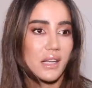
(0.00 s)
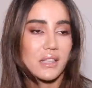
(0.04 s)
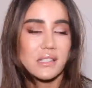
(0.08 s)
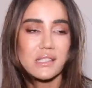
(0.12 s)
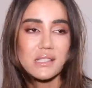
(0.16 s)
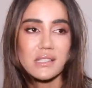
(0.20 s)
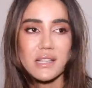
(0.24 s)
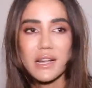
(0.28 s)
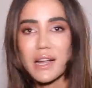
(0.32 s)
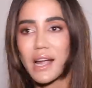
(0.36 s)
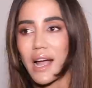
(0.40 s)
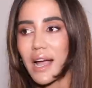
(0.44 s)

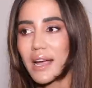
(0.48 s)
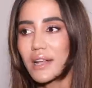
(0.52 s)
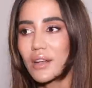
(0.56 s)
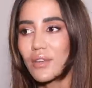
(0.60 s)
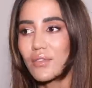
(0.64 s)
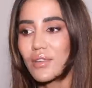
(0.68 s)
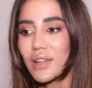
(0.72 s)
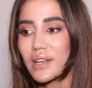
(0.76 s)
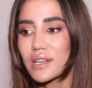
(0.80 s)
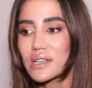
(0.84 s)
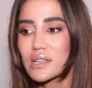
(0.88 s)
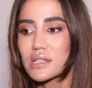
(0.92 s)
It's the kind
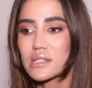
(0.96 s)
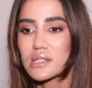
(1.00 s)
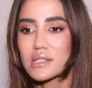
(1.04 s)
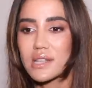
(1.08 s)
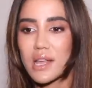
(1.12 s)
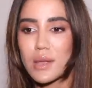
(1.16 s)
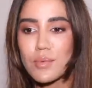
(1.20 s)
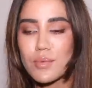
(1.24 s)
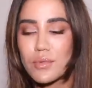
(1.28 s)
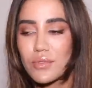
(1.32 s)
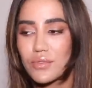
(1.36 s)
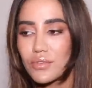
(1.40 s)
of like
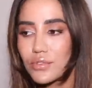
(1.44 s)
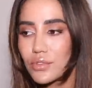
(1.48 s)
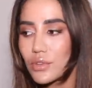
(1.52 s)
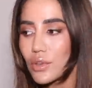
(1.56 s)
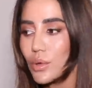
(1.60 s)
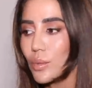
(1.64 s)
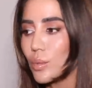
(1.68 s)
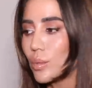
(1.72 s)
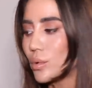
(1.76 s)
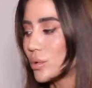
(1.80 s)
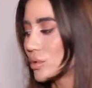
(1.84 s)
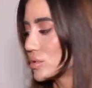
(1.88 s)
staple for
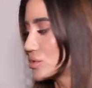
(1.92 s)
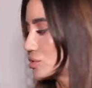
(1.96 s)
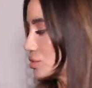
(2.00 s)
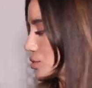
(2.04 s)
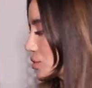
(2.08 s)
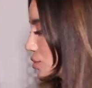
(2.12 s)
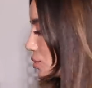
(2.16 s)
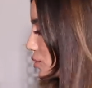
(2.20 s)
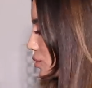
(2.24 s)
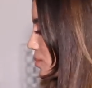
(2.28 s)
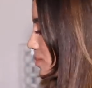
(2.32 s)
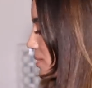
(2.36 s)
your
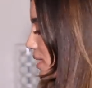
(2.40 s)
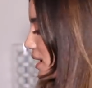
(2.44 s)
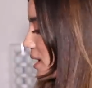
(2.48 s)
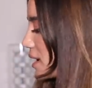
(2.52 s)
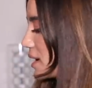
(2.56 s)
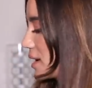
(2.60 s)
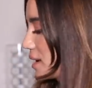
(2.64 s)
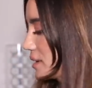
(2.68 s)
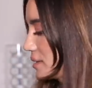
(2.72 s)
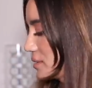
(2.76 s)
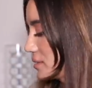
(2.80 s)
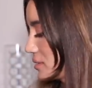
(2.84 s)
wardrobe, and
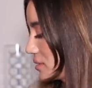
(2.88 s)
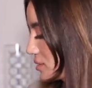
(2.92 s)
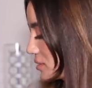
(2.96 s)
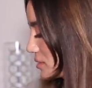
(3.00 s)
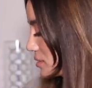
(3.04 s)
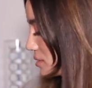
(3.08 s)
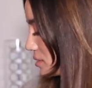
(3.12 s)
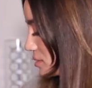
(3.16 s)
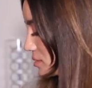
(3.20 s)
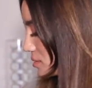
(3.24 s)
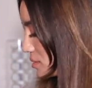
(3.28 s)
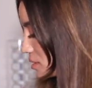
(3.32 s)

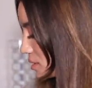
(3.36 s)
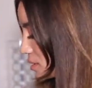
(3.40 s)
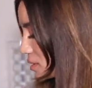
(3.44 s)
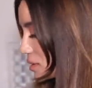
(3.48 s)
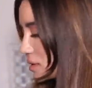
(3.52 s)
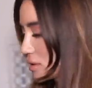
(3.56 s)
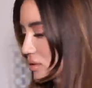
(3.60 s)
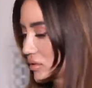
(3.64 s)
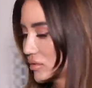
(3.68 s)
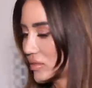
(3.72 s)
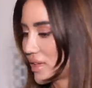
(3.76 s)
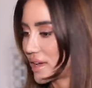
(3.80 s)

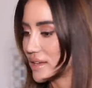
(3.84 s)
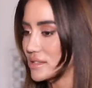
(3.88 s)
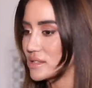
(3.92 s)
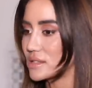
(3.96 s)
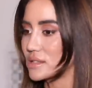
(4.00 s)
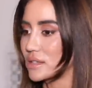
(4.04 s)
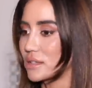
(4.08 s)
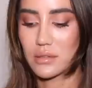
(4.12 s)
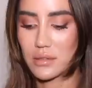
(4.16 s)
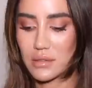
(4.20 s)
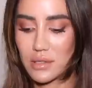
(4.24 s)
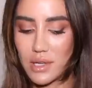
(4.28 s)

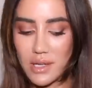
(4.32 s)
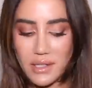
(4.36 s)
that's it.